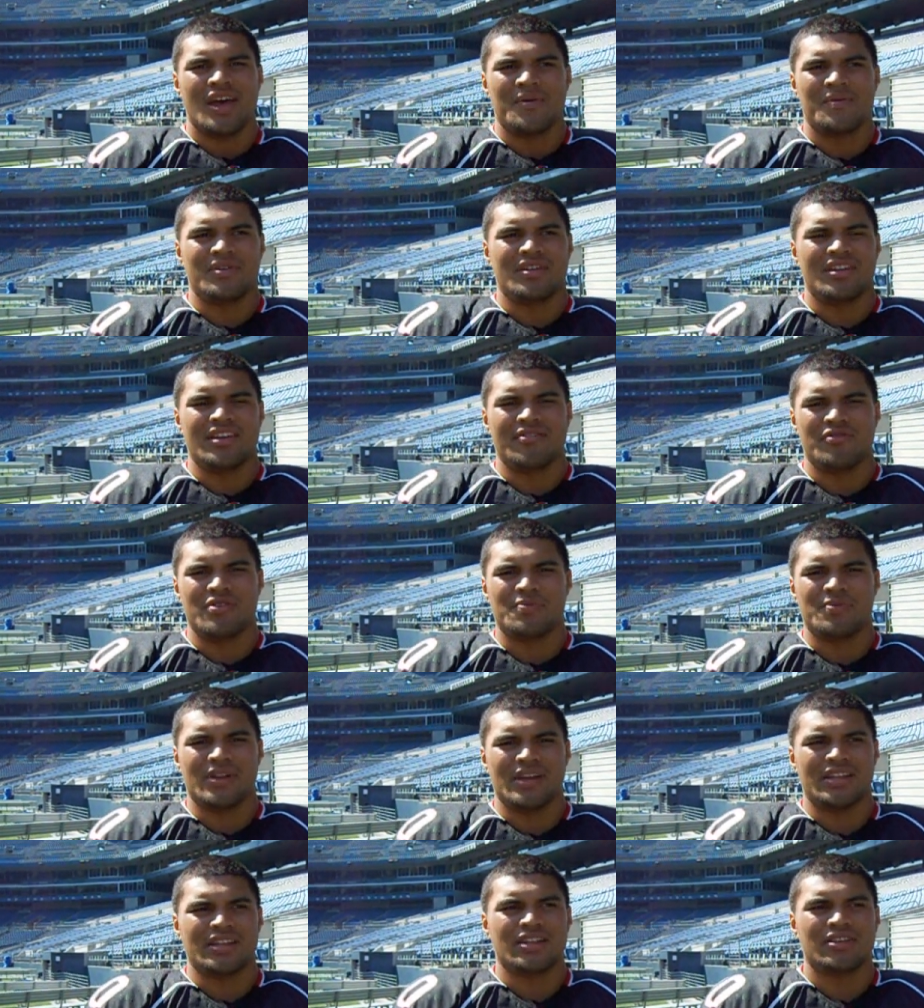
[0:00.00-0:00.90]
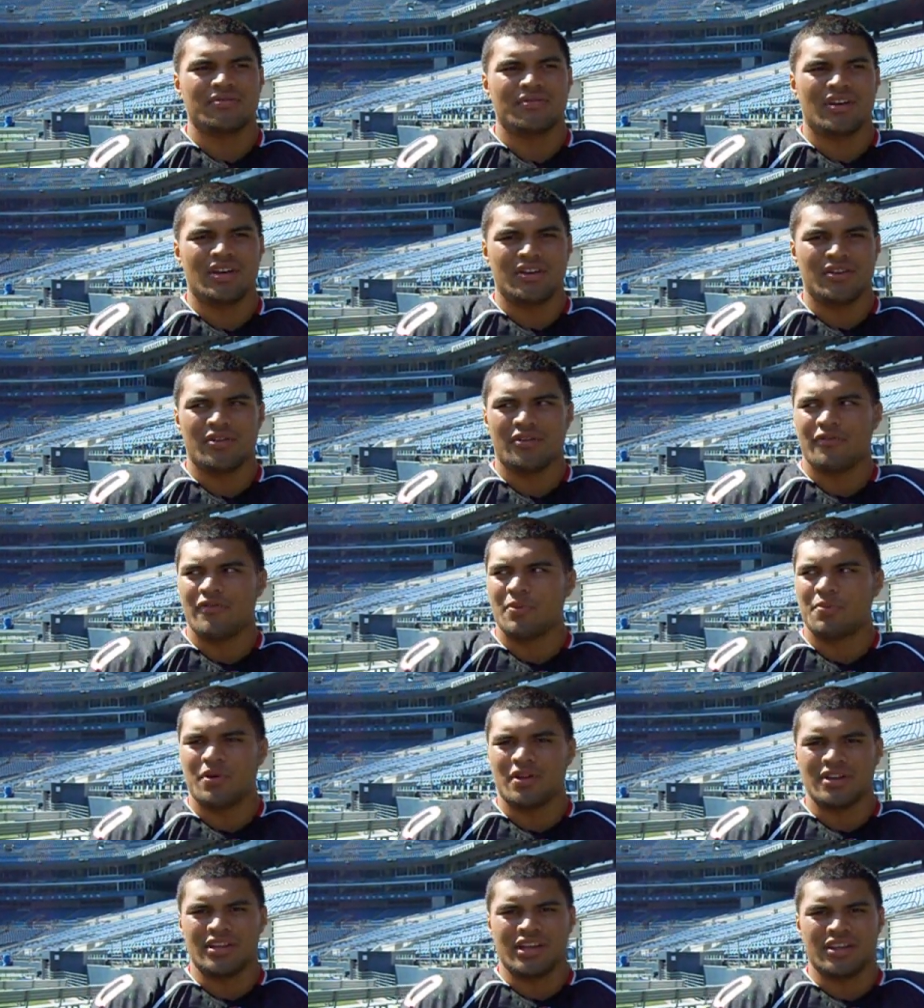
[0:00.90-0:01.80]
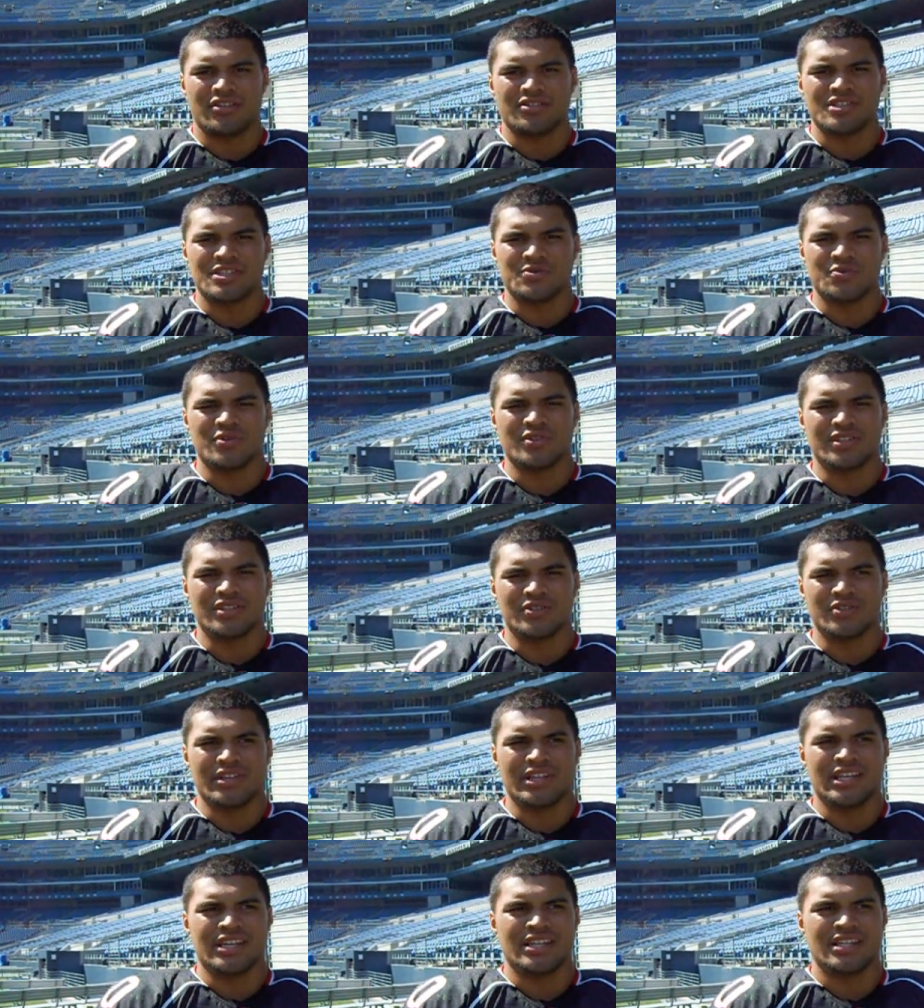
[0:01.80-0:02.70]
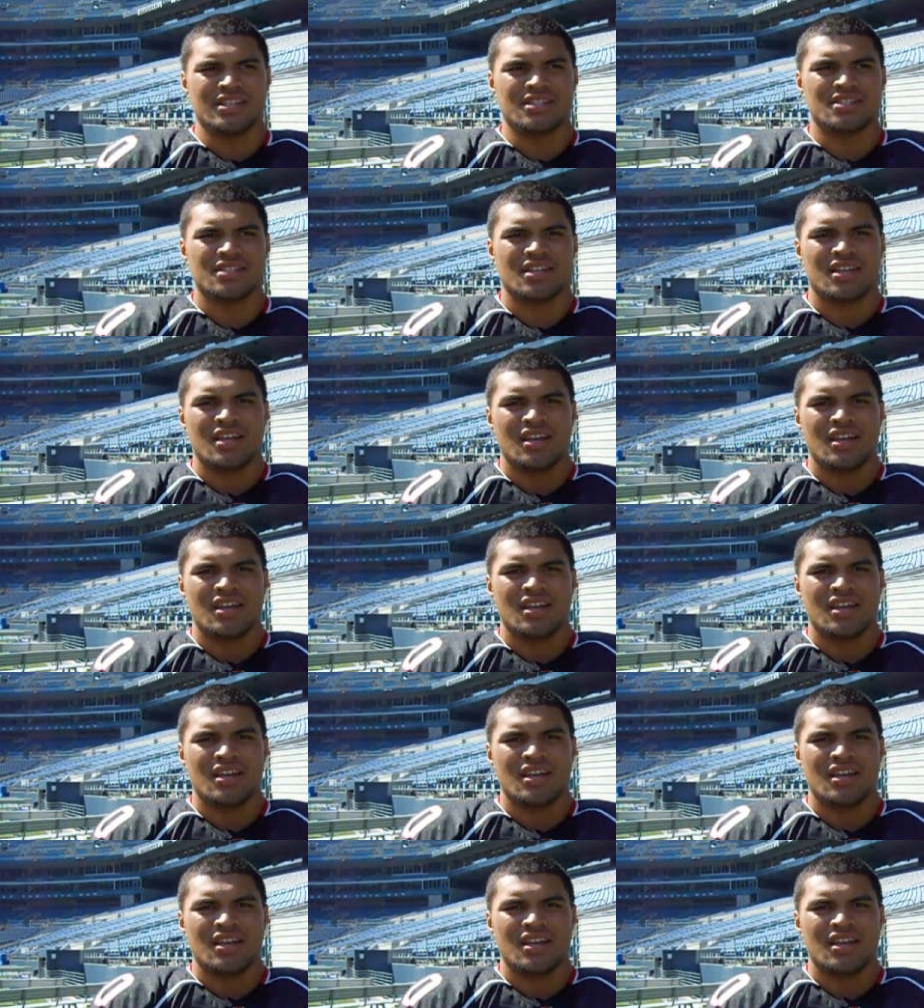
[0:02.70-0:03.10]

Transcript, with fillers: Me and him, we played, you know, football together since we were little kids,